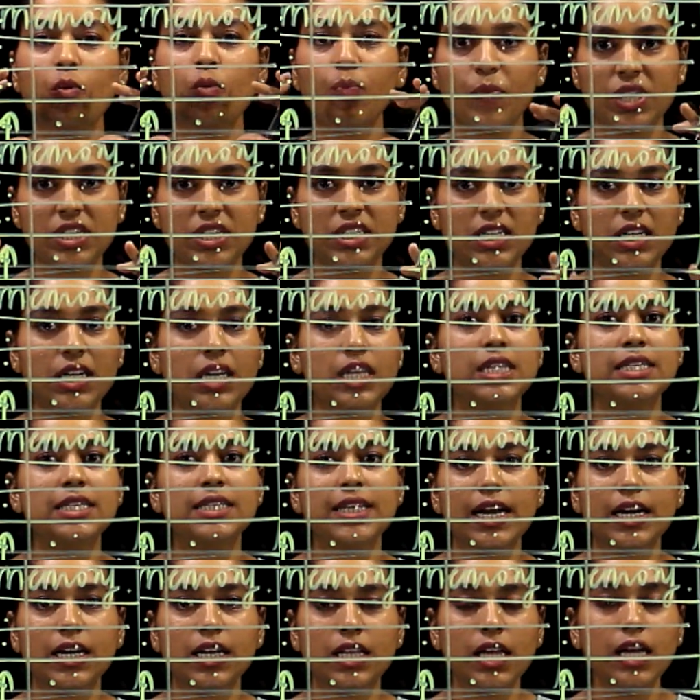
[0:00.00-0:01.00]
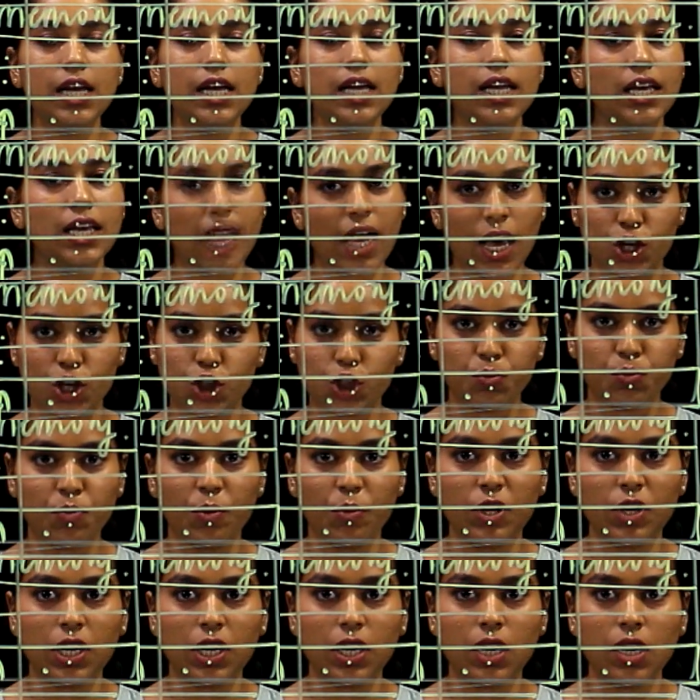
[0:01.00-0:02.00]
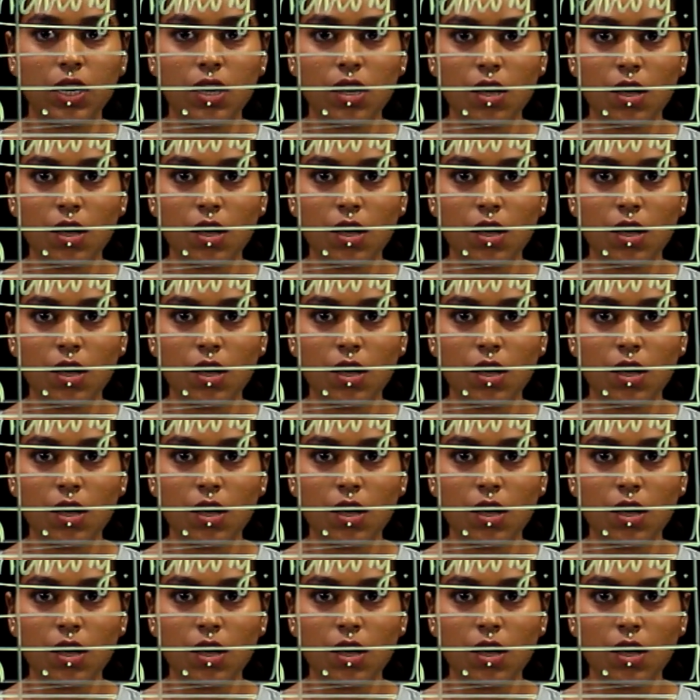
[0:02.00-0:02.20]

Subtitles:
present inside the cache memory.